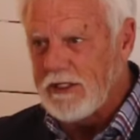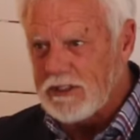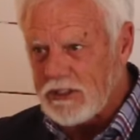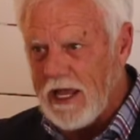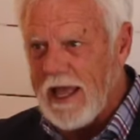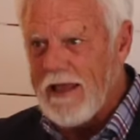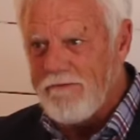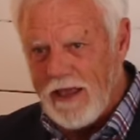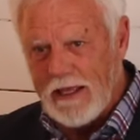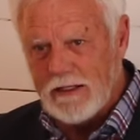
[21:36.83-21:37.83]
to
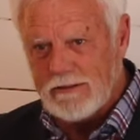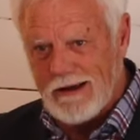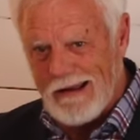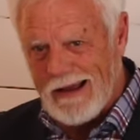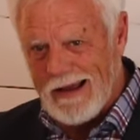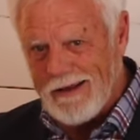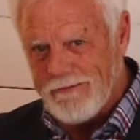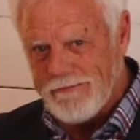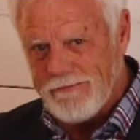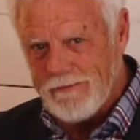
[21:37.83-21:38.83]
save his
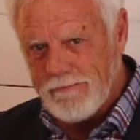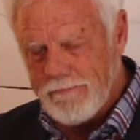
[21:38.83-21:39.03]
life.